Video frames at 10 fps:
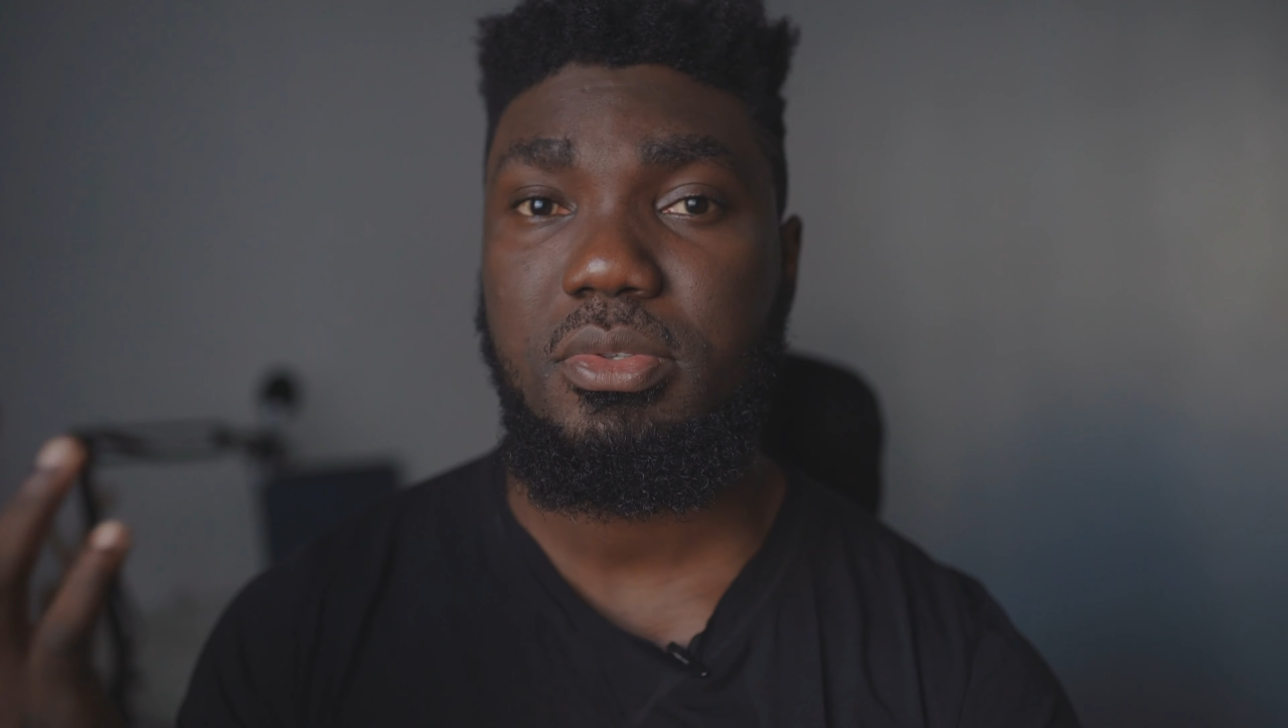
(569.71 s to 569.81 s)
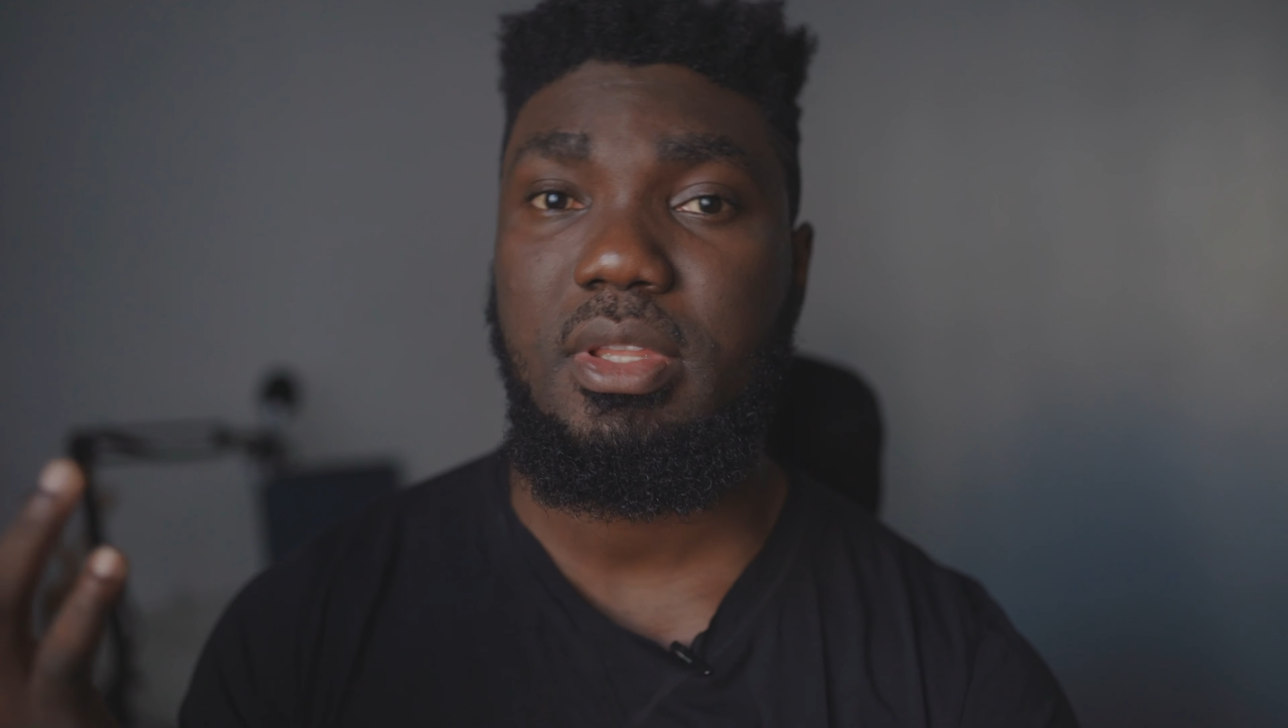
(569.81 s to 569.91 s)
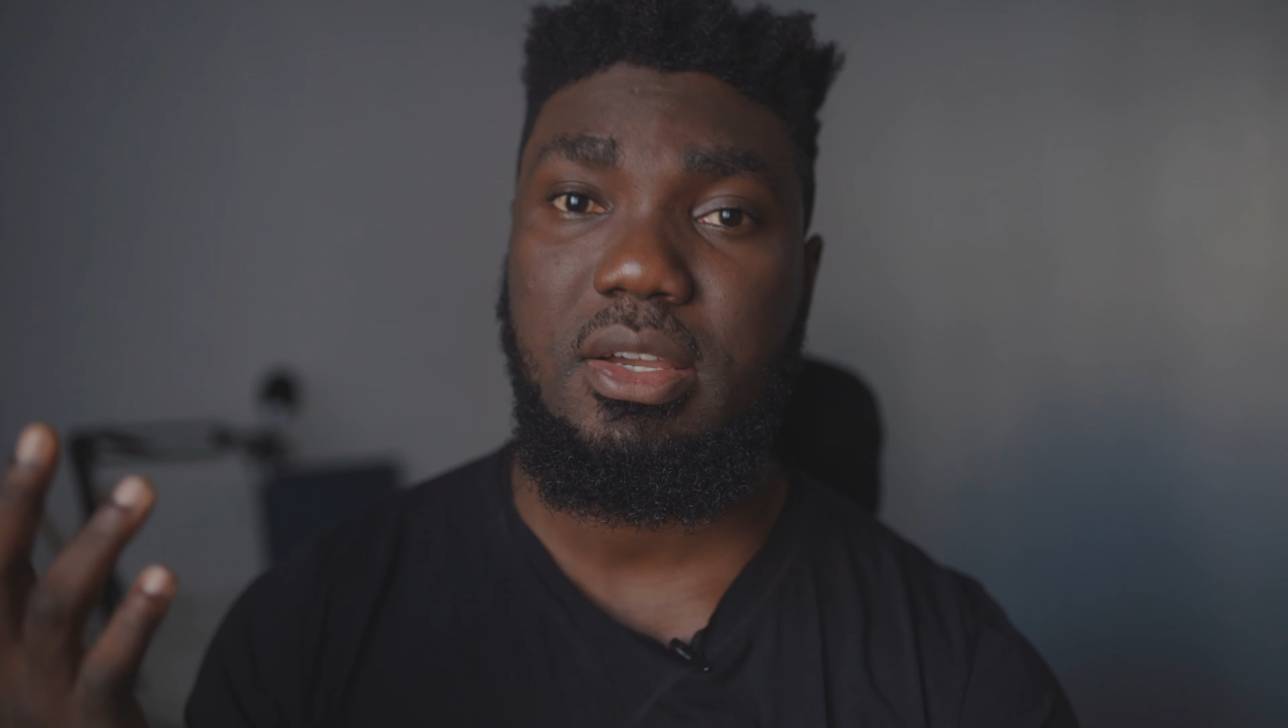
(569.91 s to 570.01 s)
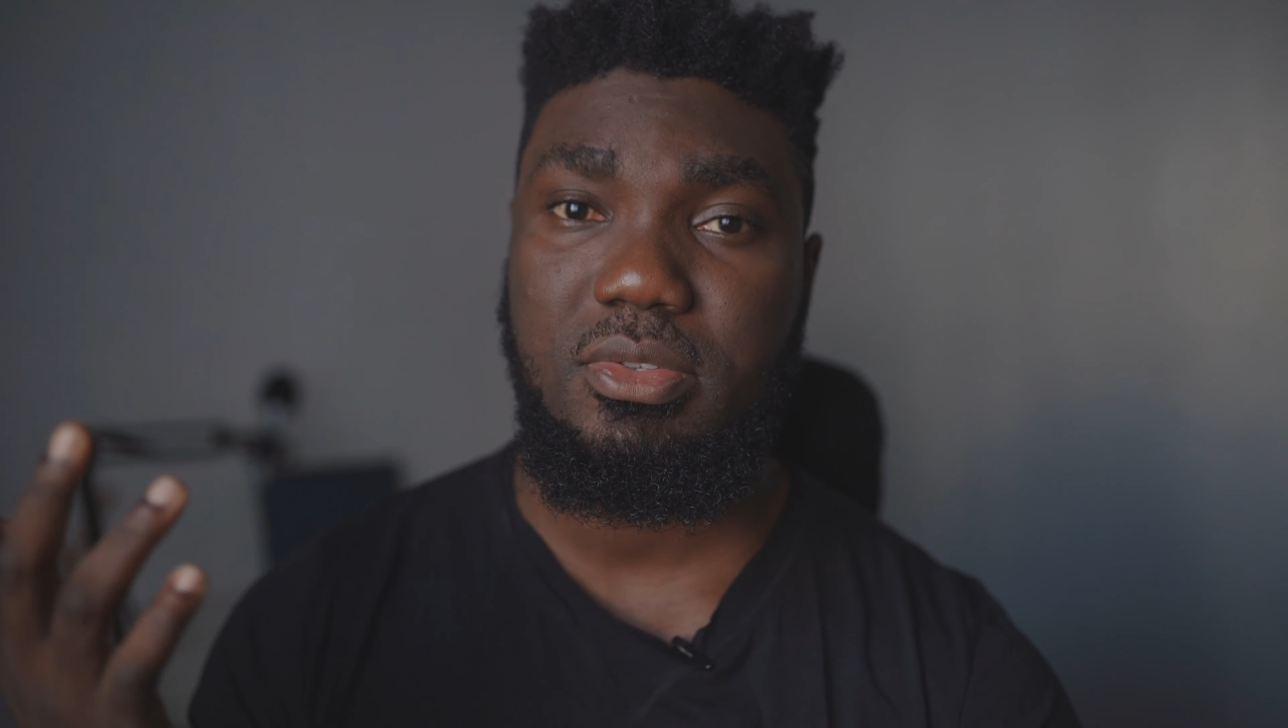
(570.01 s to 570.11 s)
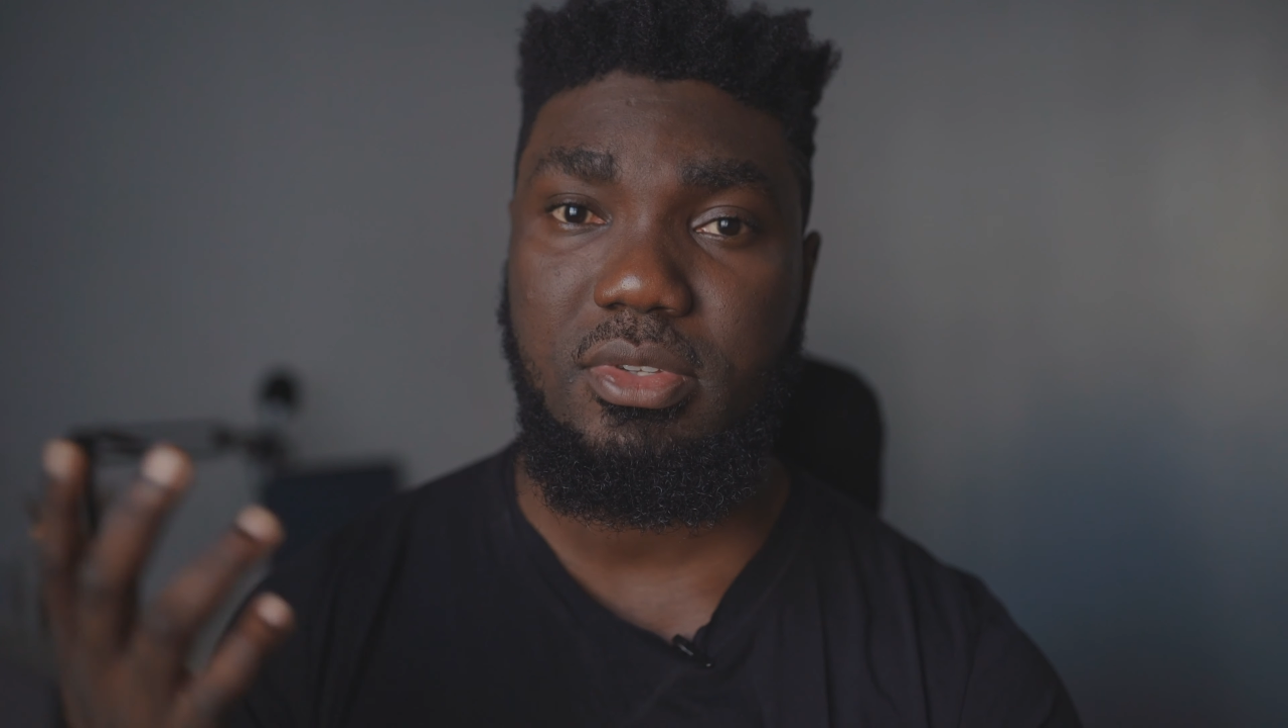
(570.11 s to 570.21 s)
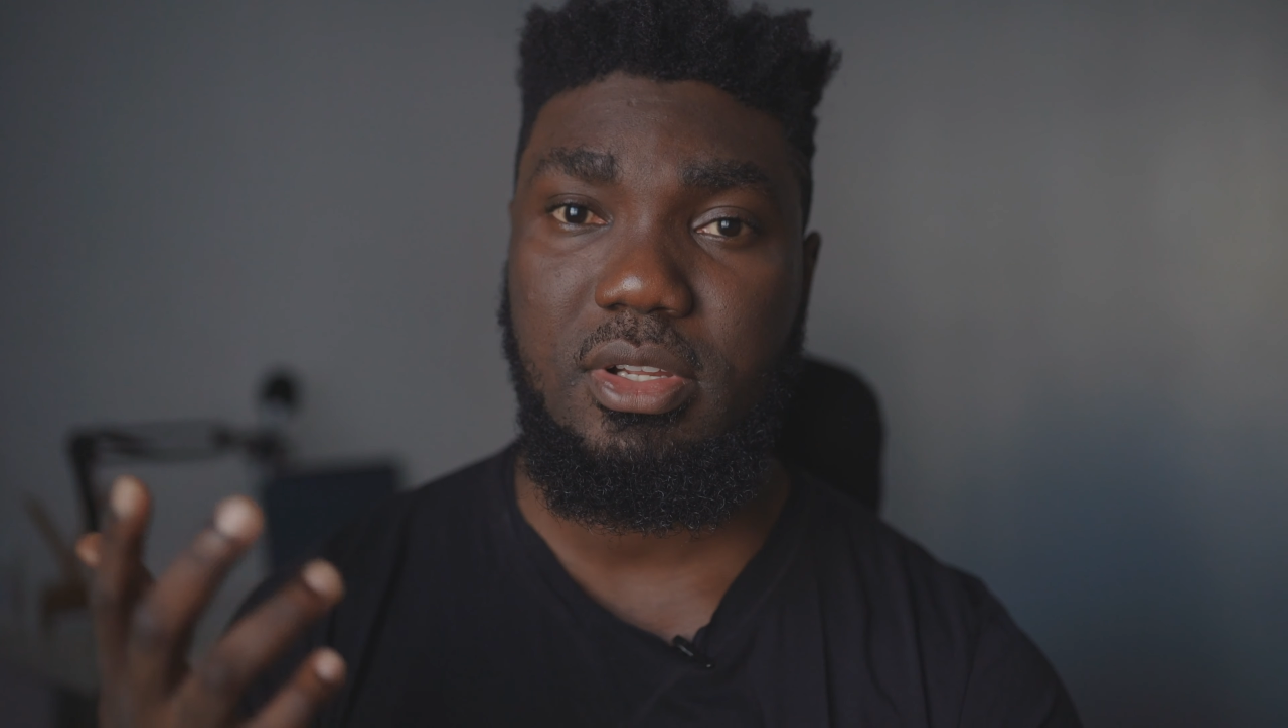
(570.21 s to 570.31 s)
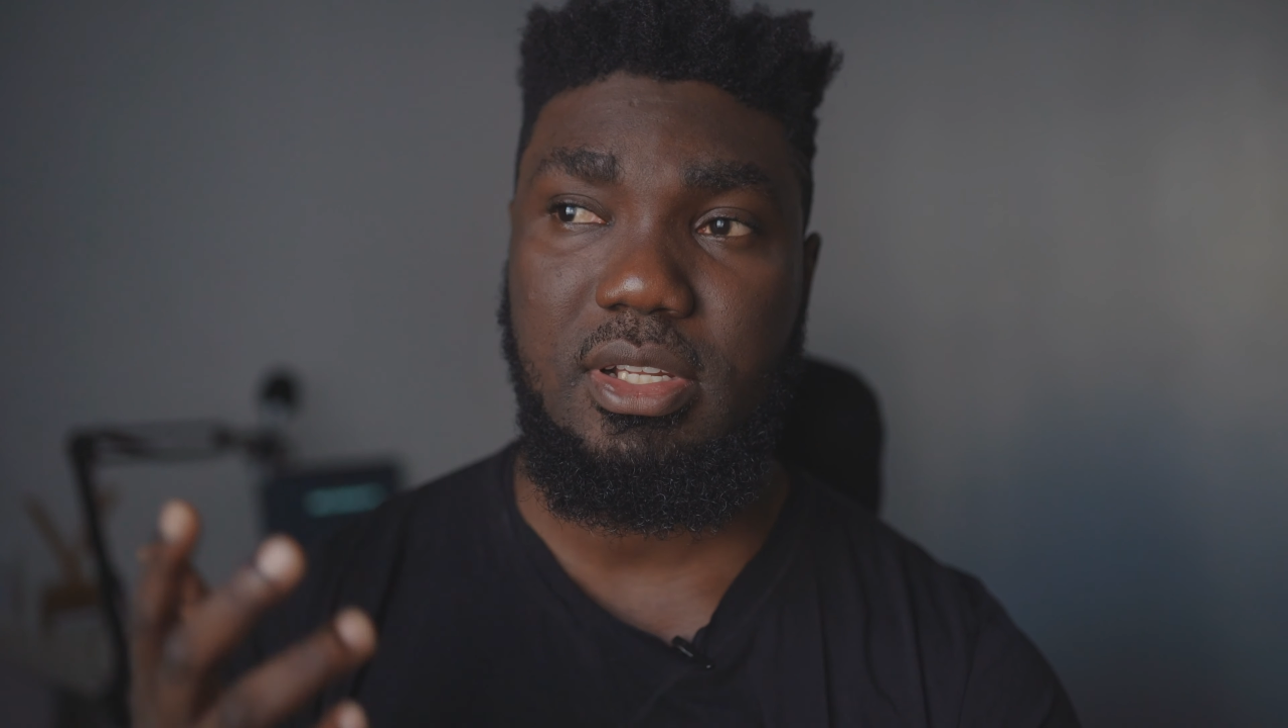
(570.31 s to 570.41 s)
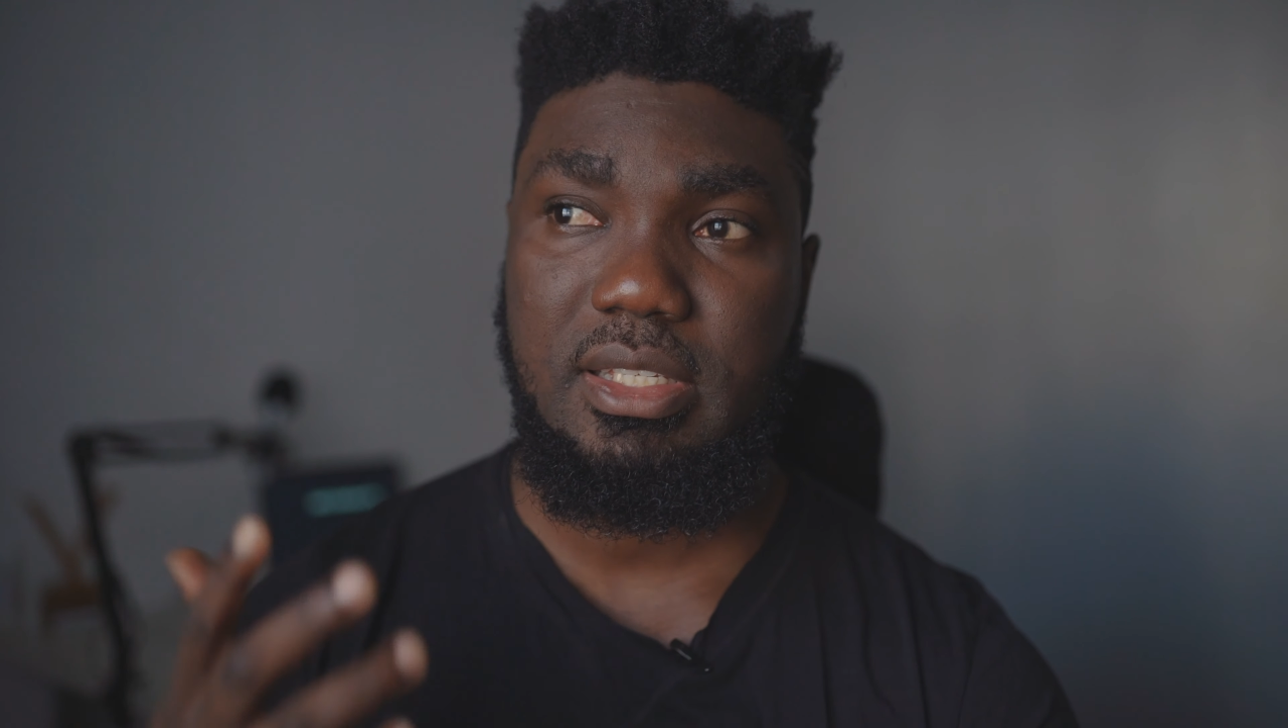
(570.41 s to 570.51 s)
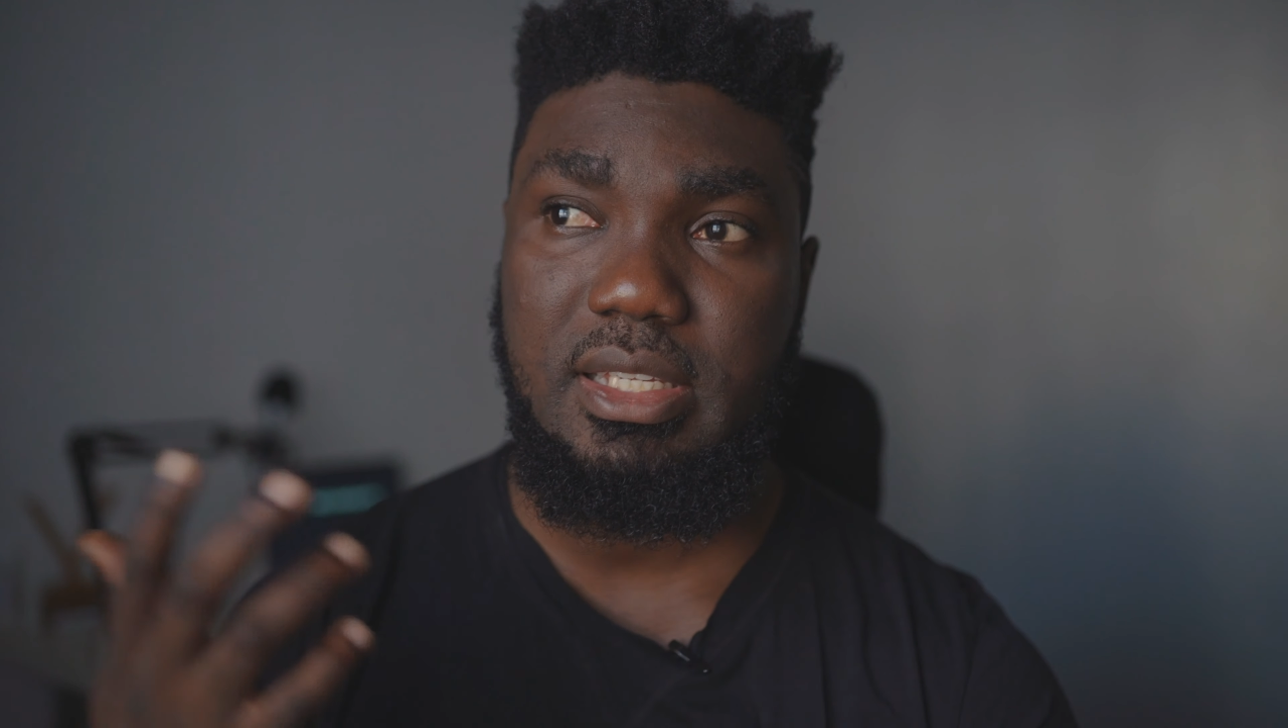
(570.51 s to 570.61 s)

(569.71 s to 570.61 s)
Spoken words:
$2,000.